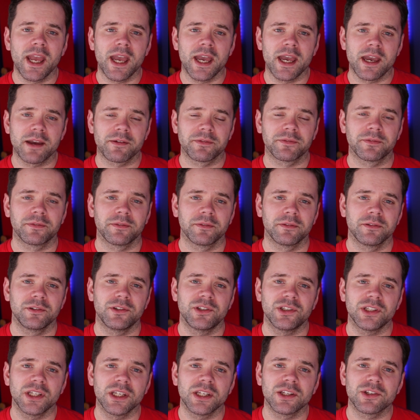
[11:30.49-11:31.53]
F,
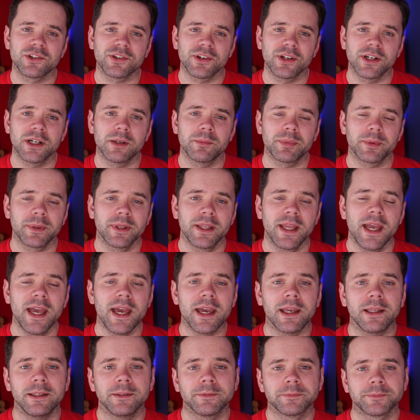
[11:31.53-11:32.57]
G sharp,
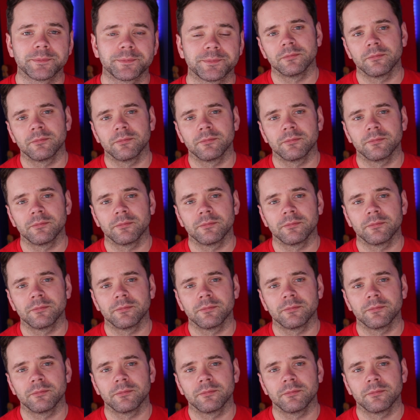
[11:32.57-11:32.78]
A.